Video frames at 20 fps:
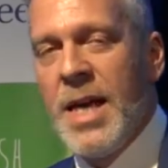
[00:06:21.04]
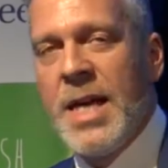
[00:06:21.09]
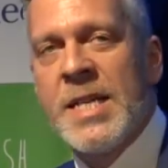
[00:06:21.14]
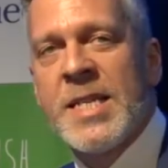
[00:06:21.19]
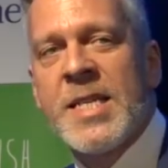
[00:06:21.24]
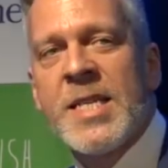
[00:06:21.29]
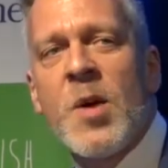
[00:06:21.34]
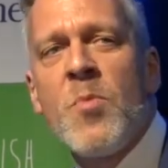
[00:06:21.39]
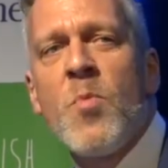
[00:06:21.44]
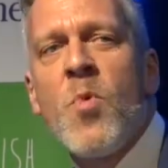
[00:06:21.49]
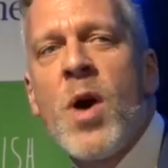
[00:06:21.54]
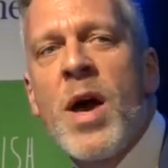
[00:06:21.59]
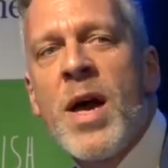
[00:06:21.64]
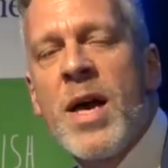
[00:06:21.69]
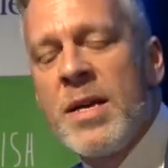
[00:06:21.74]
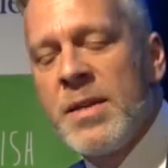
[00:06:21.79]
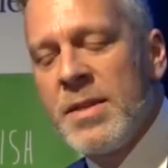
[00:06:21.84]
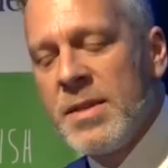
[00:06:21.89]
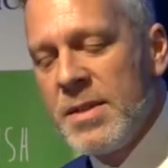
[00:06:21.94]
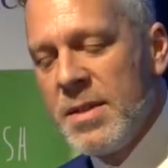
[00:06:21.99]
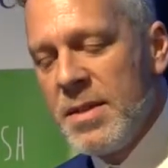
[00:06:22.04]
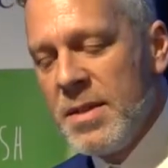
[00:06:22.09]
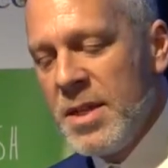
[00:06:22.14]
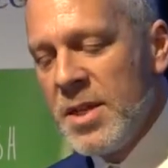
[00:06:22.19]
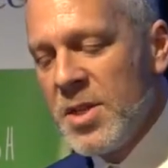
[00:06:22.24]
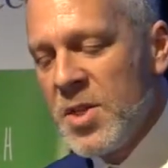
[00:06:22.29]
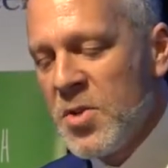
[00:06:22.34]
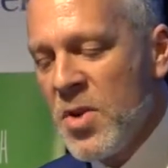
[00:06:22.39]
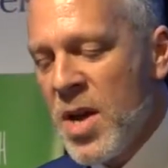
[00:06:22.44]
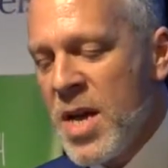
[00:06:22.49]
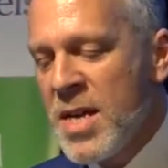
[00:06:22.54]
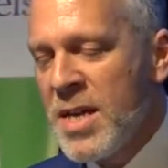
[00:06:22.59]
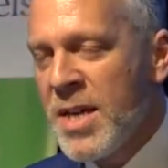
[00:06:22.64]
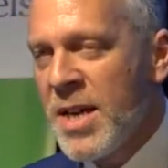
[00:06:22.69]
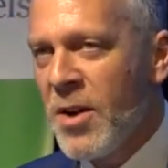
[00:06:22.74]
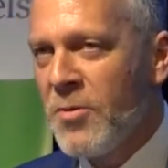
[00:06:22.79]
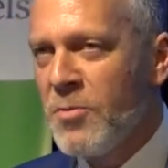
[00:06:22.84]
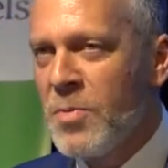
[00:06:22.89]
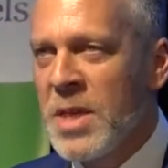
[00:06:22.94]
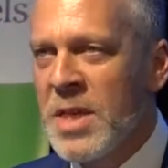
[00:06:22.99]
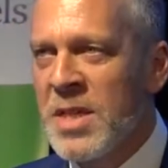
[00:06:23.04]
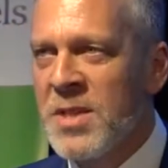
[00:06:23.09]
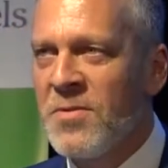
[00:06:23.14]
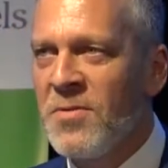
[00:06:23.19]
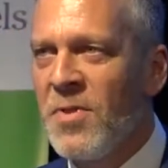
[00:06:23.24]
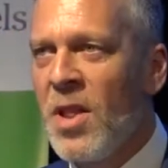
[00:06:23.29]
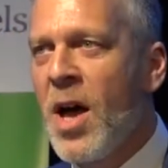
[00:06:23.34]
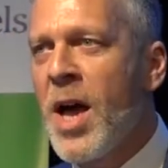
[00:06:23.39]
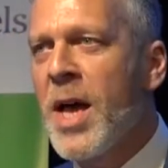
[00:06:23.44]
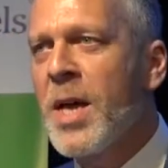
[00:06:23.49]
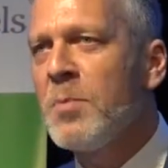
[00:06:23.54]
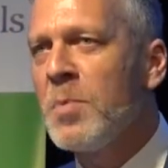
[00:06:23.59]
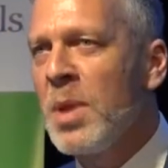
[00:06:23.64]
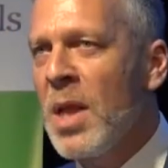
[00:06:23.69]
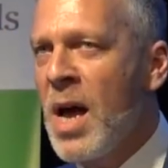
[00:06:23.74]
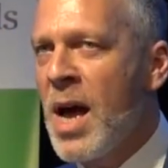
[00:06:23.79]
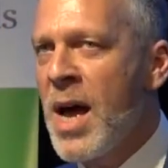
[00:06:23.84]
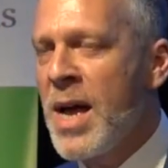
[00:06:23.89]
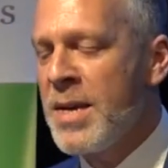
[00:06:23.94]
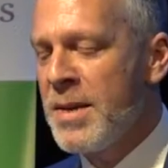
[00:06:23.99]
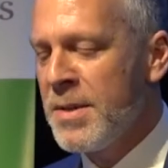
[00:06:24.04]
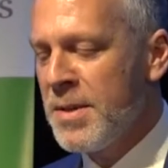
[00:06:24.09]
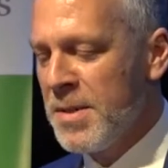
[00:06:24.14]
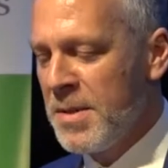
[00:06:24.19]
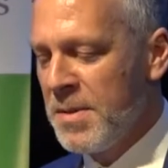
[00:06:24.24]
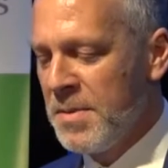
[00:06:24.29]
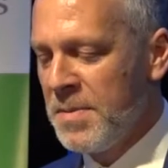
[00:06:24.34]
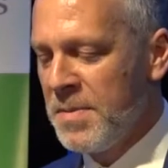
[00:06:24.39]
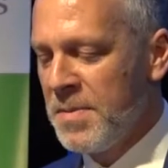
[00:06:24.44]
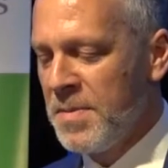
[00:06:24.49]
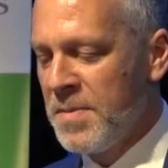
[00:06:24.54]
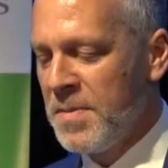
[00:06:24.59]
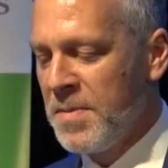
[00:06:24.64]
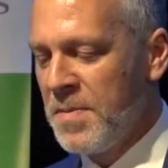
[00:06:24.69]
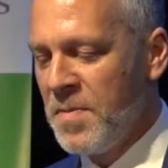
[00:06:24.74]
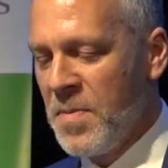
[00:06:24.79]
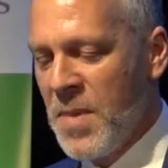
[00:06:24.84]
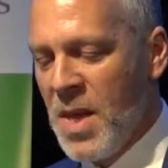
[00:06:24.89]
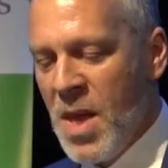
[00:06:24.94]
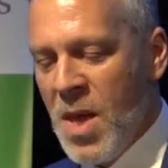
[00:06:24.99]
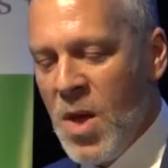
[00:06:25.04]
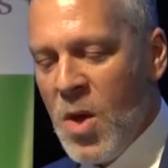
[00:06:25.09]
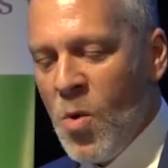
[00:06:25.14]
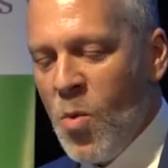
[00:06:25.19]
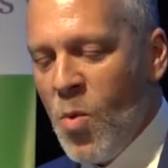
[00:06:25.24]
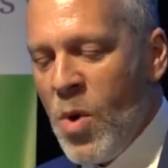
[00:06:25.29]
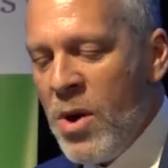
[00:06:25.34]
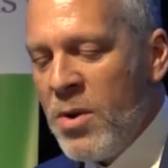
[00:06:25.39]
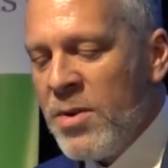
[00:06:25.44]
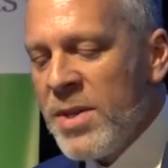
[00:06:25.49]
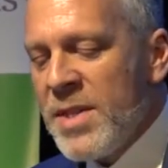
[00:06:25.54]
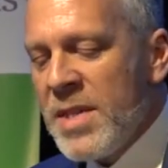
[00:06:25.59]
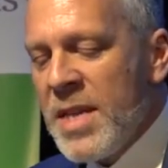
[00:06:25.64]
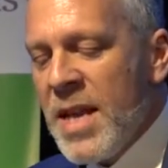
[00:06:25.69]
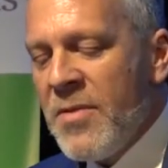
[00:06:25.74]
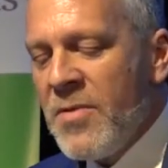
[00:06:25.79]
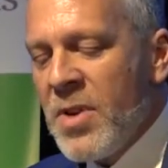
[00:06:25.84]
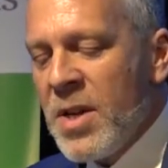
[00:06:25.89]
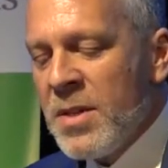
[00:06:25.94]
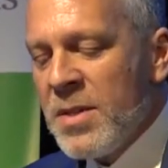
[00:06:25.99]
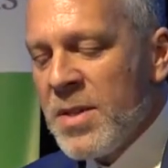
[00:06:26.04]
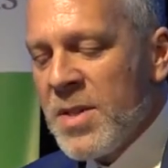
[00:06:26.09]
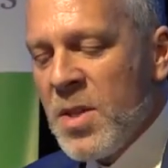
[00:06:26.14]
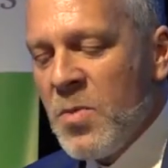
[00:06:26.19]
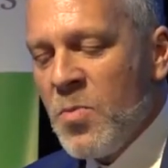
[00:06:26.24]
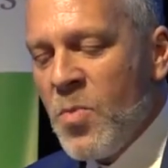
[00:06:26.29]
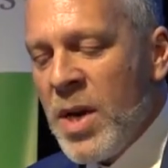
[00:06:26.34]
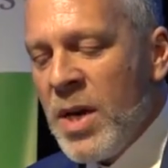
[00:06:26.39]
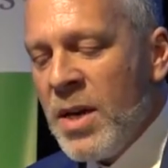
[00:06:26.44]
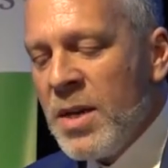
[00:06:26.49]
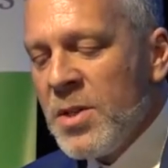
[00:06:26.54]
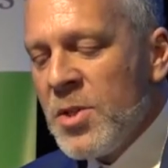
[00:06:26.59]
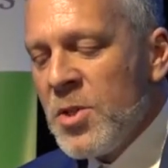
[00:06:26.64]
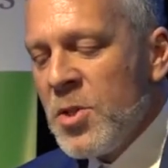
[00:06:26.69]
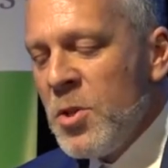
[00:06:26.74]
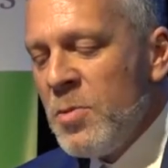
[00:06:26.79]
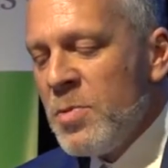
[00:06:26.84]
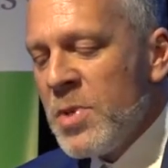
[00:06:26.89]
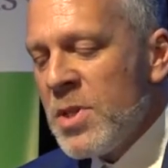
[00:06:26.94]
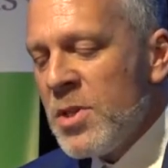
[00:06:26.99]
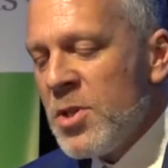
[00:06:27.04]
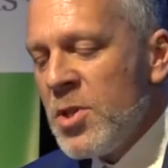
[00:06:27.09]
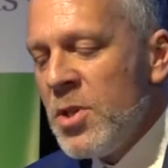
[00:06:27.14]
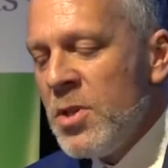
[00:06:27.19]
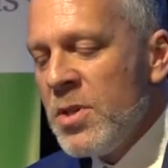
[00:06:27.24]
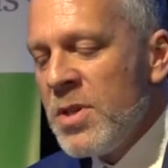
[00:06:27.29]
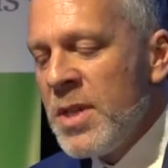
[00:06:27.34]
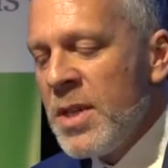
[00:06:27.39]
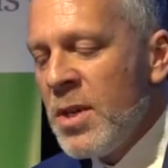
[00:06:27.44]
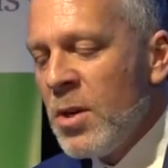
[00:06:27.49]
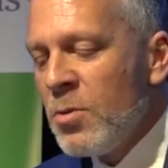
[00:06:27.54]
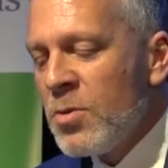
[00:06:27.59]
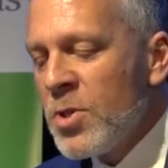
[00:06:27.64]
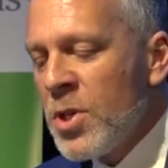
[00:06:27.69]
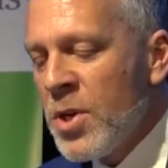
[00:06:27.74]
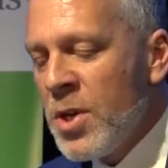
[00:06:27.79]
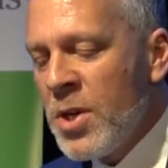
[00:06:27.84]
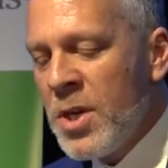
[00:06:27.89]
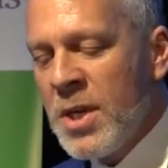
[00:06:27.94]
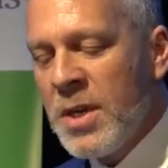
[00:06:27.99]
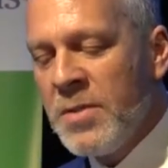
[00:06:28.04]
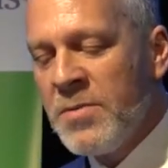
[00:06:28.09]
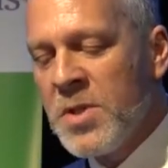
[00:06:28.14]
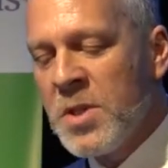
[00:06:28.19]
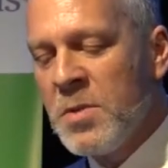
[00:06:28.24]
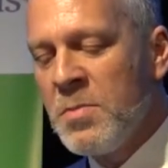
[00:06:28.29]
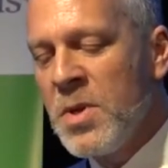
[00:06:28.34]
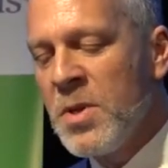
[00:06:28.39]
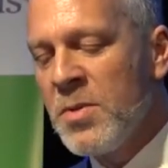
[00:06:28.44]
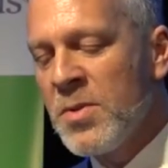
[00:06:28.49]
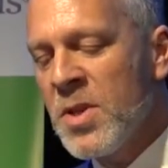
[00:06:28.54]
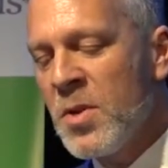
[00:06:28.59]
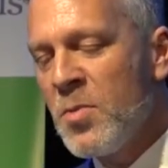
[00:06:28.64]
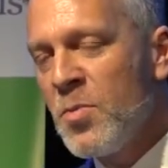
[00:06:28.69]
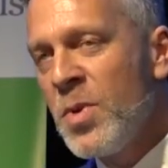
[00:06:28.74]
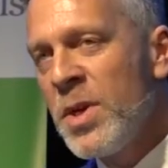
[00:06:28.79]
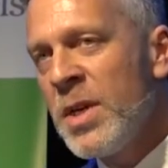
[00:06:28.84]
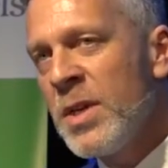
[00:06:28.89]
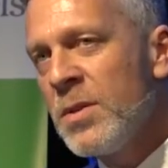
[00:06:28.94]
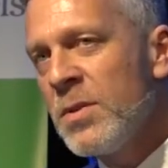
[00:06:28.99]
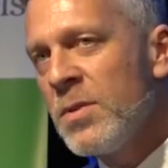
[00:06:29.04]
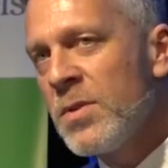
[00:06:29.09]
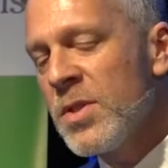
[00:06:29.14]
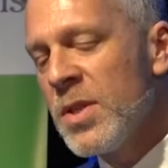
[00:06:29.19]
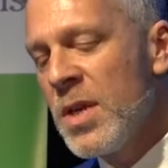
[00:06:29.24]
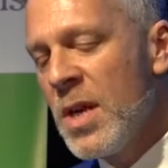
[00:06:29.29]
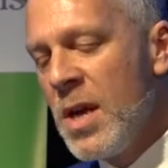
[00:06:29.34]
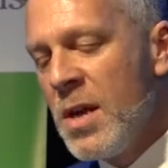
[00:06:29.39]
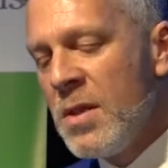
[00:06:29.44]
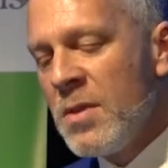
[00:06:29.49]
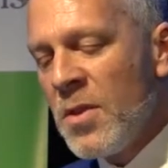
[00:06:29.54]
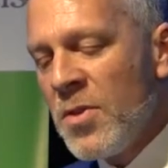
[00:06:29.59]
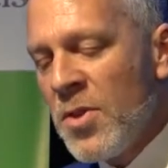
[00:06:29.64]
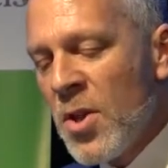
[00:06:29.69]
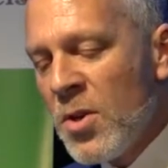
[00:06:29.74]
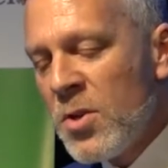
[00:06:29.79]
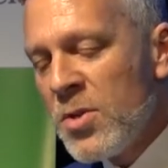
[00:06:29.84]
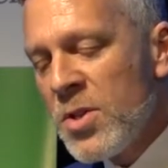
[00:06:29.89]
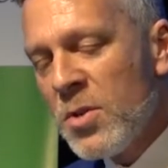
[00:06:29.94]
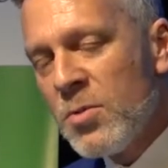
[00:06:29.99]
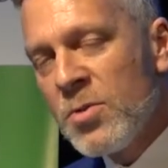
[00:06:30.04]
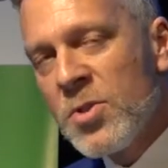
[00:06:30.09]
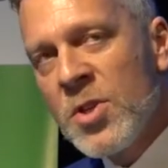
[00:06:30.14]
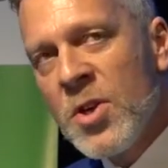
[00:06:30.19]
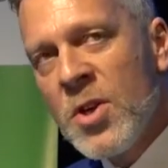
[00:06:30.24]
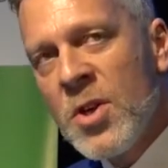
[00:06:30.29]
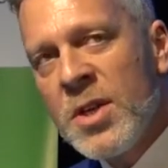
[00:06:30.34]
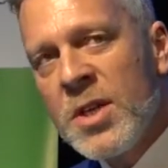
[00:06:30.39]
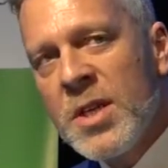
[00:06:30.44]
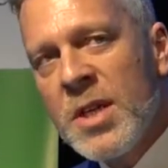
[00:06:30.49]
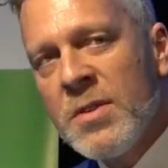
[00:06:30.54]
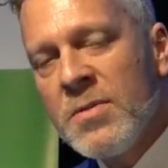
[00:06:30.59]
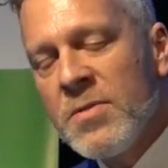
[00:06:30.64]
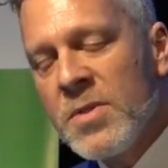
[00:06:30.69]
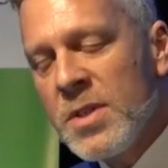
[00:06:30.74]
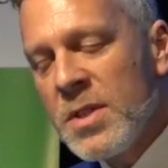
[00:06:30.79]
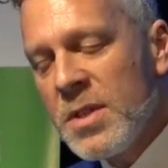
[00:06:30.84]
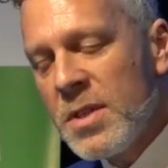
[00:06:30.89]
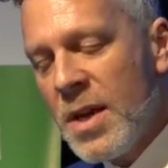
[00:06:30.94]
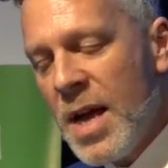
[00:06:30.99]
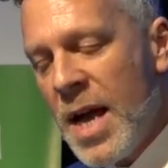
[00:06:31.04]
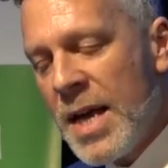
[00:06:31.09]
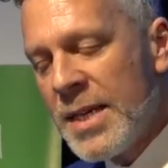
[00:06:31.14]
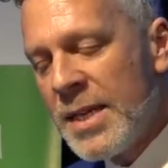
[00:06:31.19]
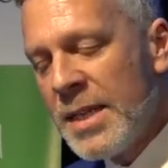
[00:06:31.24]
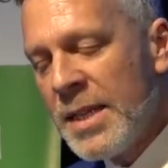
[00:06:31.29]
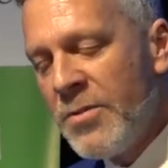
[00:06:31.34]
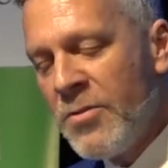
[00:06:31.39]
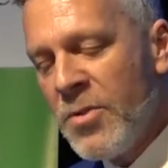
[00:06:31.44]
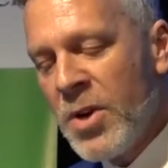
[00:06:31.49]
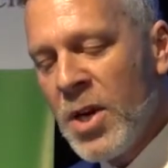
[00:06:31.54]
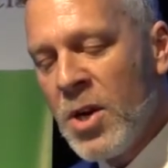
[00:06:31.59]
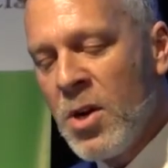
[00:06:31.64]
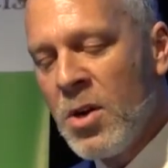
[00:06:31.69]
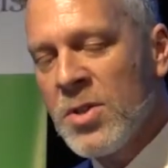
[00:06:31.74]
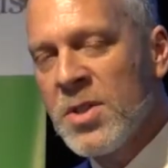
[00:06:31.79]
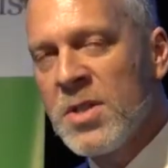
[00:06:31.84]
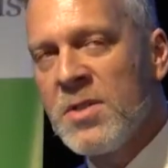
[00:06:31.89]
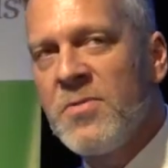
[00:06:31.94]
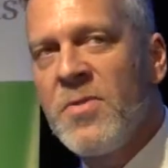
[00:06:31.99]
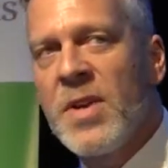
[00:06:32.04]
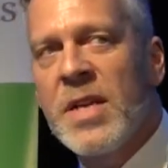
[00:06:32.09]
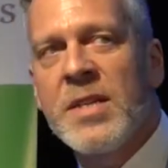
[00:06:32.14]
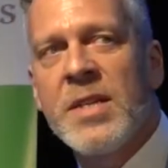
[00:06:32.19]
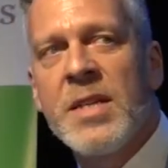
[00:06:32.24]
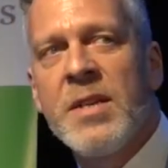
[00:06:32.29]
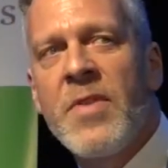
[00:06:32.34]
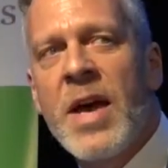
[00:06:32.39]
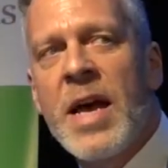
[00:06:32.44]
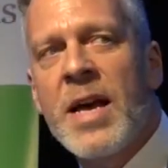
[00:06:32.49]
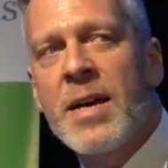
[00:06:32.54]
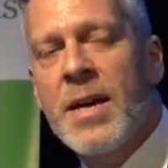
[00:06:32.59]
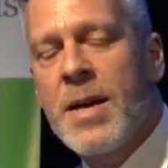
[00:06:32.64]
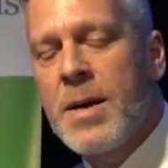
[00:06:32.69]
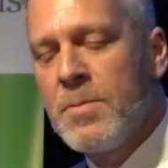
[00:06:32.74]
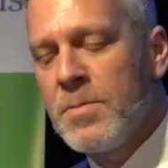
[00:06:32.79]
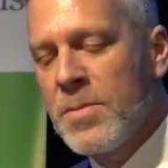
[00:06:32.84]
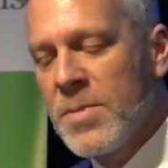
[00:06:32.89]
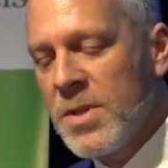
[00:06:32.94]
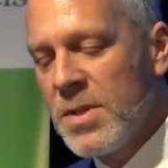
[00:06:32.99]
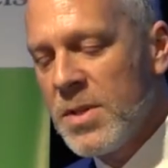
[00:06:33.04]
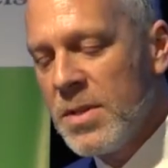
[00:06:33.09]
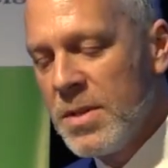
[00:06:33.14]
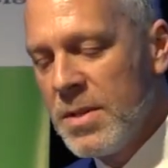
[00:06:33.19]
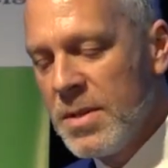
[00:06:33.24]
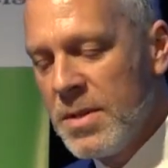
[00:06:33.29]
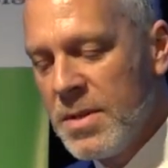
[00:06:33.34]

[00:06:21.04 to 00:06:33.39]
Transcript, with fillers: In some ways, the Australian government is flying blind. Where is the evidence that when consumers are choosing alternatives to Meals on Wheels, that those alternatives are delivering cost-effective outcomes?